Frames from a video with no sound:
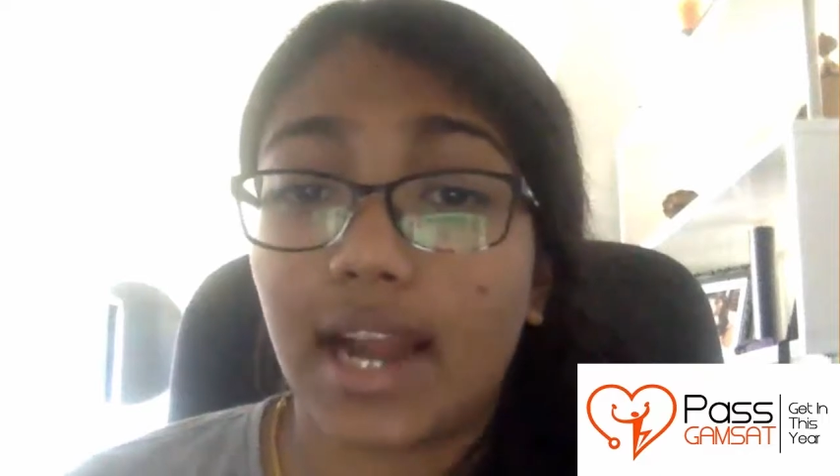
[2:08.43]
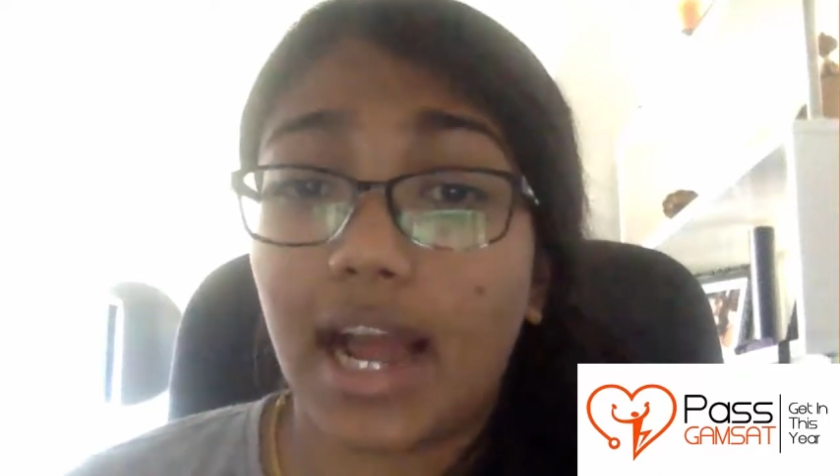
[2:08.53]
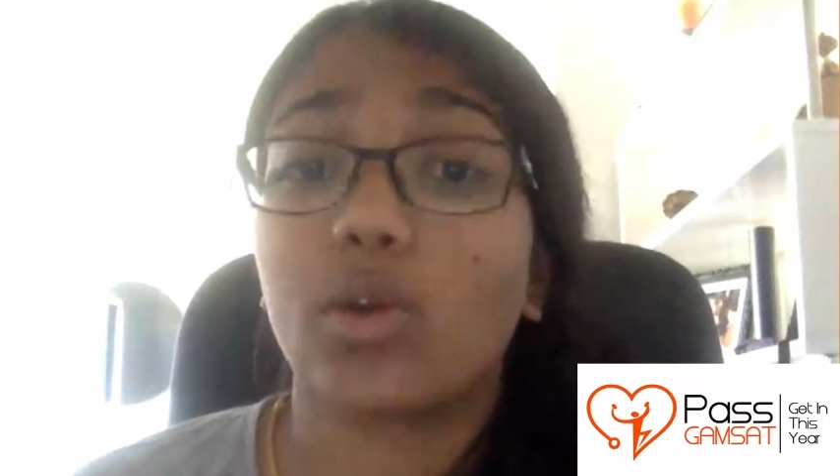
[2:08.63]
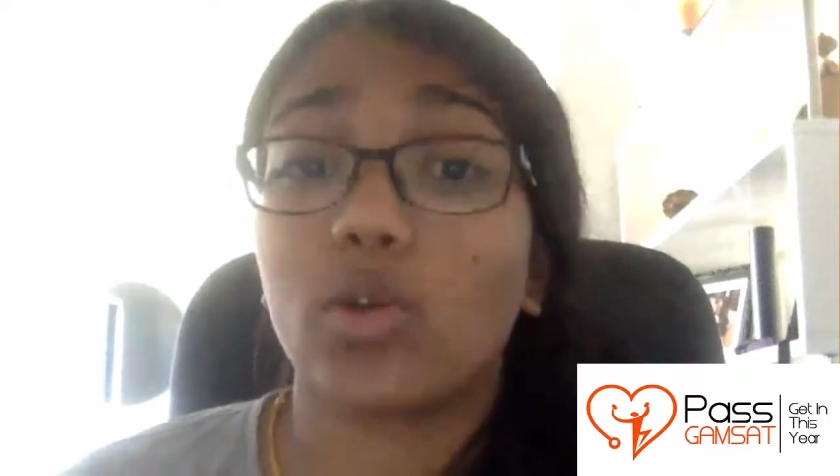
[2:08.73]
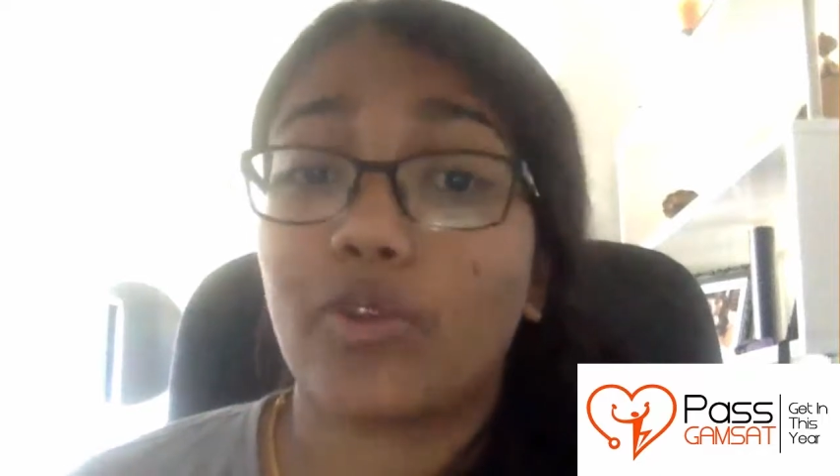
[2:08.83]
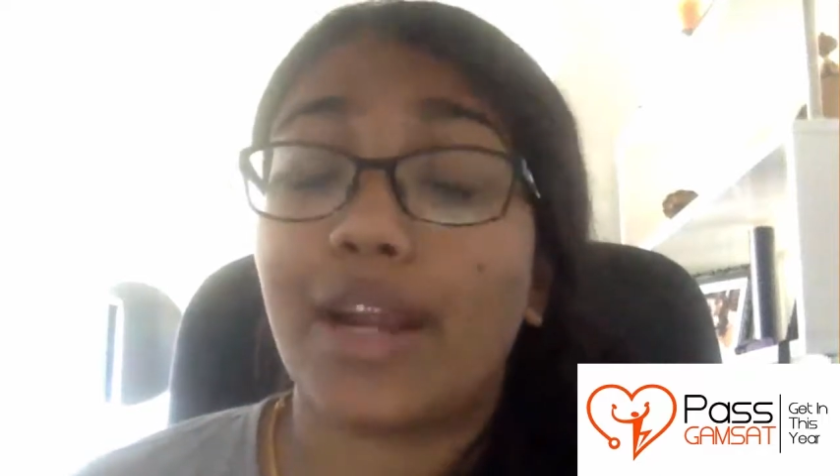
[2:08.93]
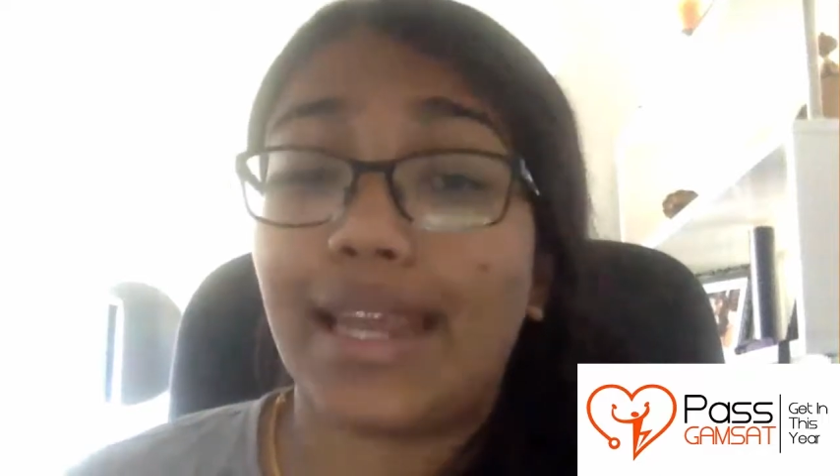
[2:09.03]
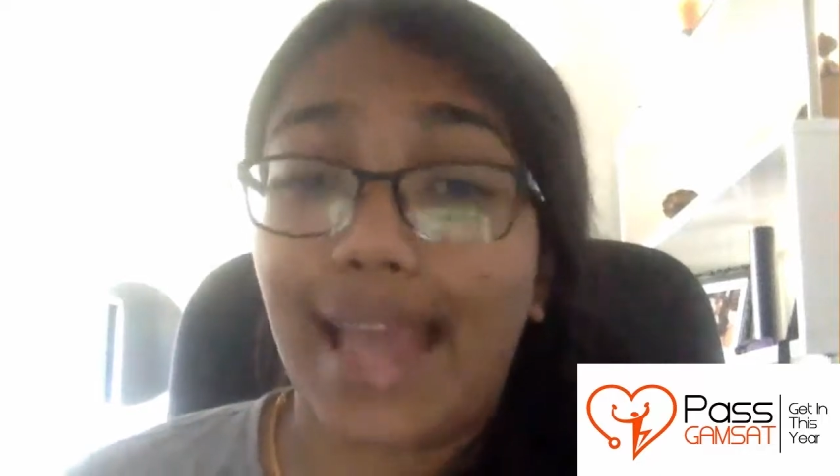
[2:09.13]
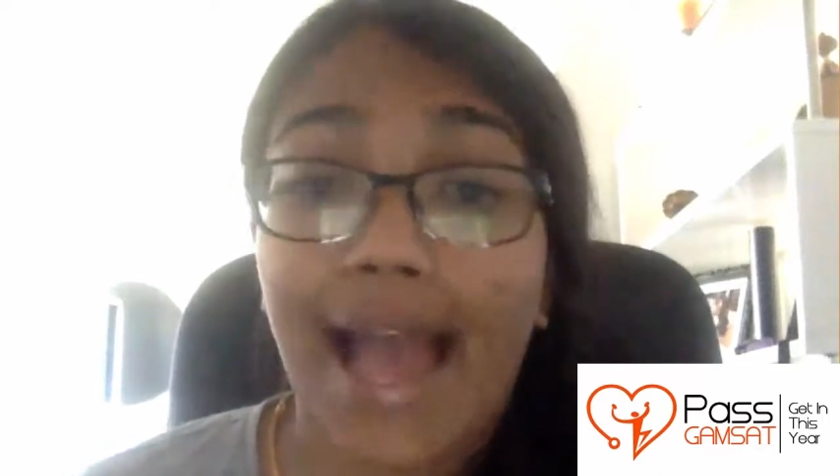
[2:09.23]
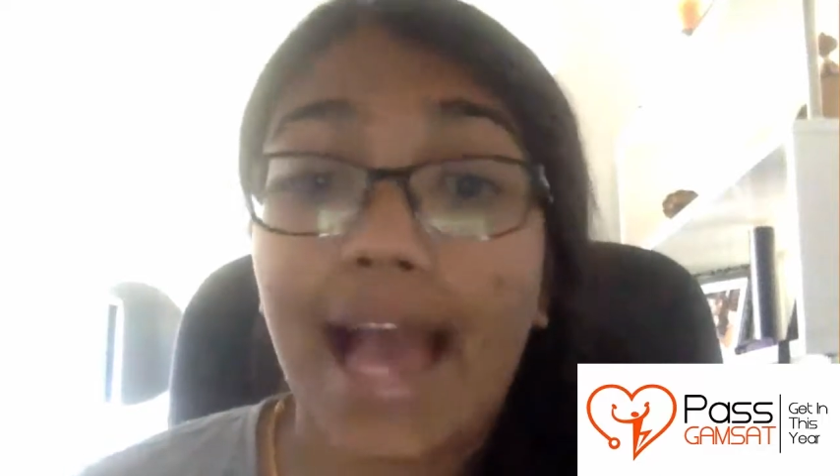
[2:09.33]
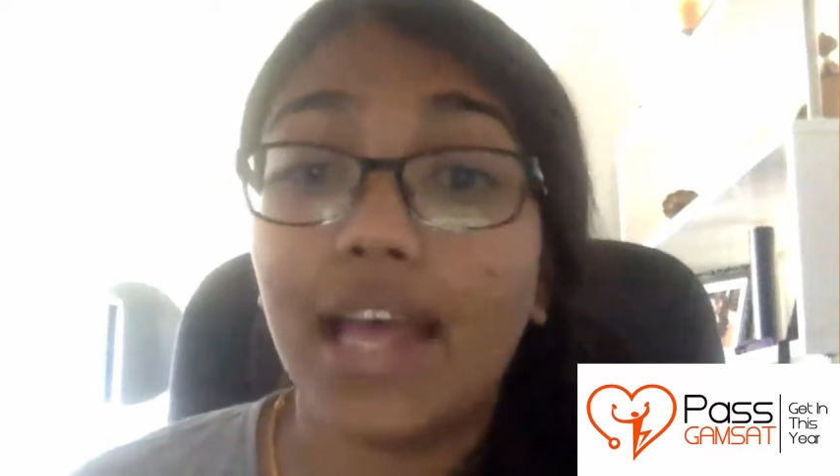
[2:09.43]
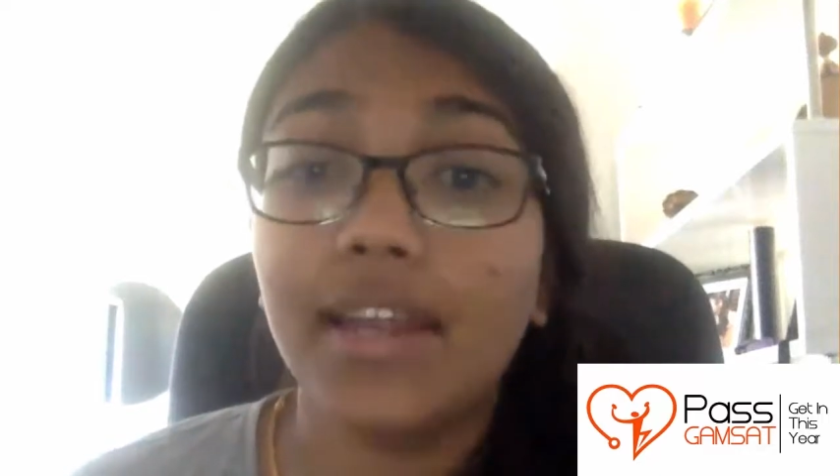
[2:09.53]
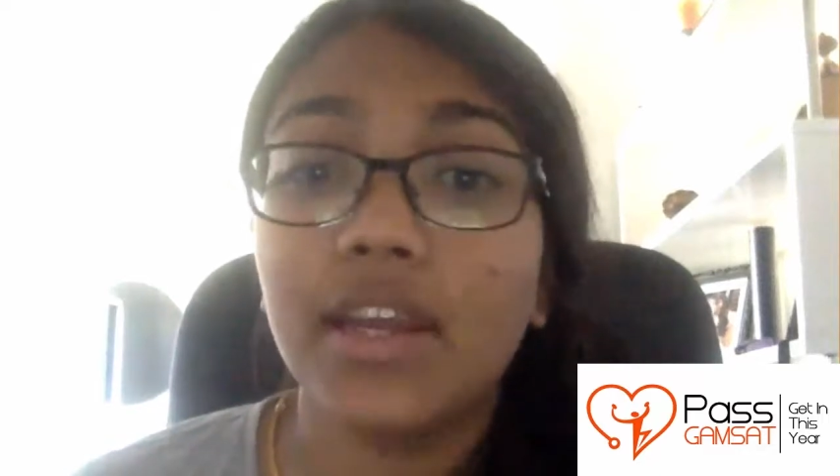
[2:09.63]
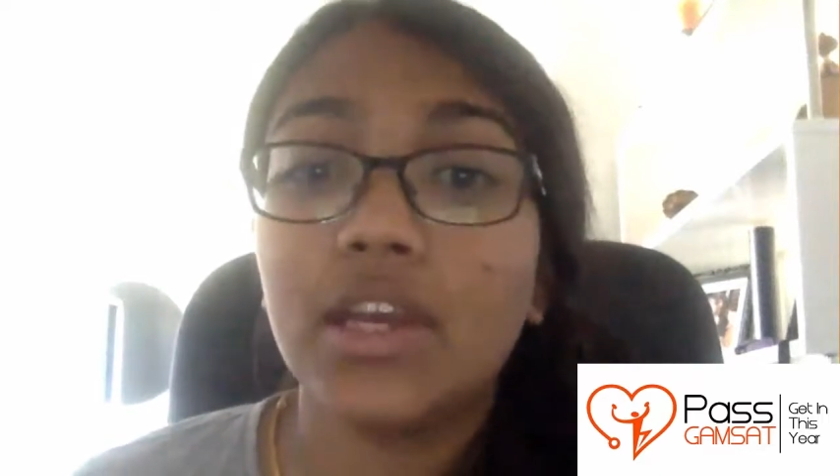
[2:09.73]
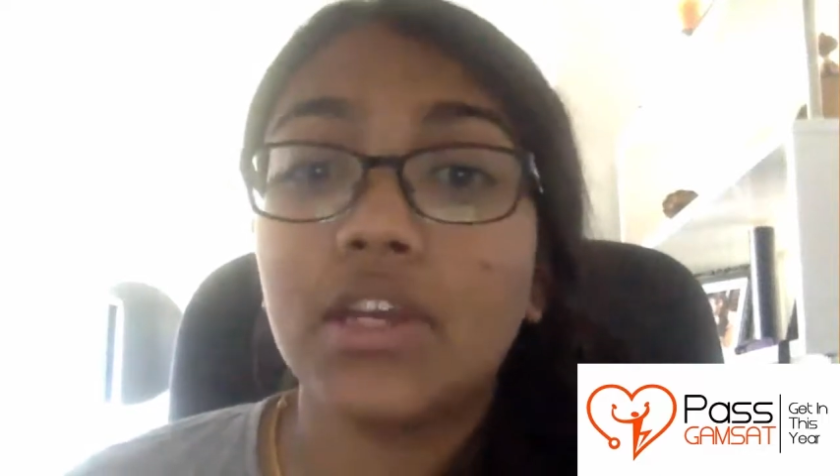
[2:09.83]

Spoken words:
I already had.